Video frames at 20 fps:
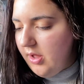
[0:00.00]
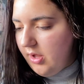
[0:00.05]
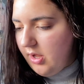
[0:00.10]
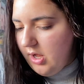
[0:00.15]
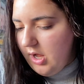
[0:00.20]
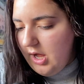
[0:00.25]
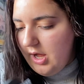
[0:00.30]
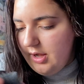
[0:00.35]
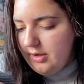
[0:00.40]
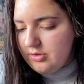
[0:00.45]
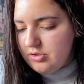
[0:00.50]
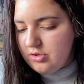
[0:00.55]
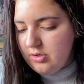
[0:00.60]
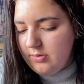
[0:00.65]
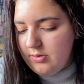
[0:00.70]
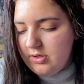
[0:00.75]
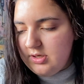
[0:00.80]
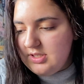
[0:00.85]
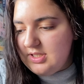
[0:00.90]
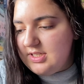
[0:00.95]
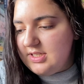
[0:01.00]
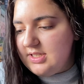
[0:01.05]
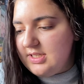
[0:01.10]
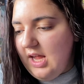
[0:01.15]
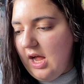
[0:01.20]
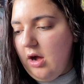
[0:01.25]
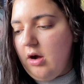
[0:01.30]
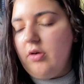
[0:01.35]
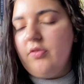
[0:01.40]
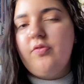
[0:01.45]
So I'm going to
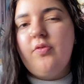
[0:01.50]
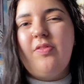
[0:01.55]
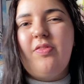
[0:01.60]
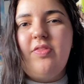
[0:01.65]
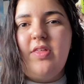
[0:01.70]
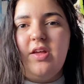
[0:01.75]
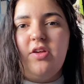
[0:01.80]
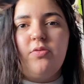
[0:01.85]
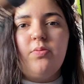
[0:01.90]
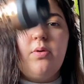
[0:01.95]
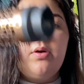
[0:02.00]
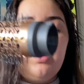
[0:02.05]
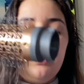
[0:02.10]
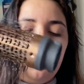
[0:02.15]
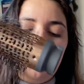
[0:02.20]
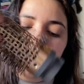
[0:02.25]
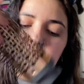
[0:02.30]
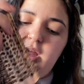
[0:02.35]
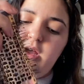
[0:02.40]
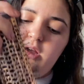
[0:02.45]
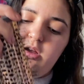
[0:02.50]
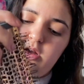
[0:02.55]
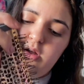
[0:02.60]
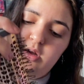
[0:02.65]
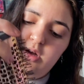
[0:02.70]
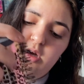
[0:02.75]
start off with this one, I think,